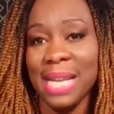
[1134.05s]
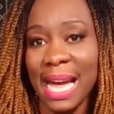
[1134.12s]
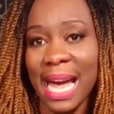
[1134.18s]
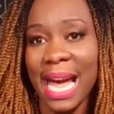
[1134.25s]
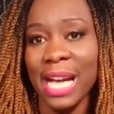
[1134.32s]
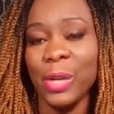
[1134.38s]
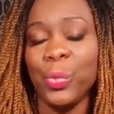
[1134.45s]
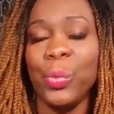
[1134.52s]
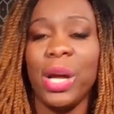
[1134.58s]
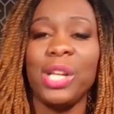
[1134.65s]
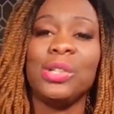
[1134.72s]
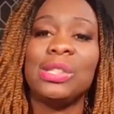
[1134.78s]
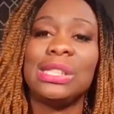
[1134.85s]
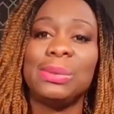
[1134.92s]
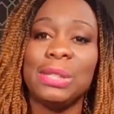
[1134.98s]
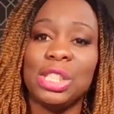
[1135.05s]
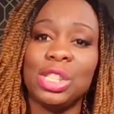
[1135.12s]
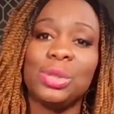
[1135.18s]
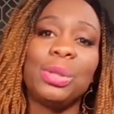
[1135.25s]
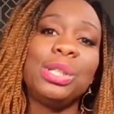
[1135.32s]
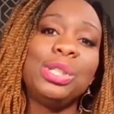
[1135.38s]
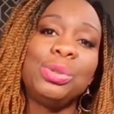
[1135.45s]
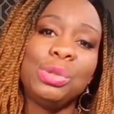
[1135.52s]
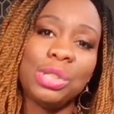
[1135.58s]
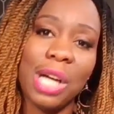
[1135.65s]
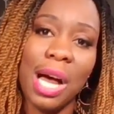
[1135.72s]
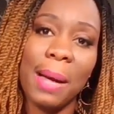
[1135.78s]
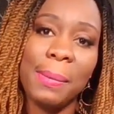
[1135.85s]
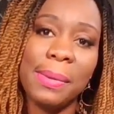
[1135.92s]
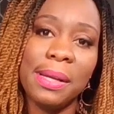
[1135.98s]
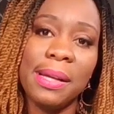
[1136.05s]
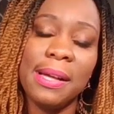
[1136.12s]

get when you switch to a new job.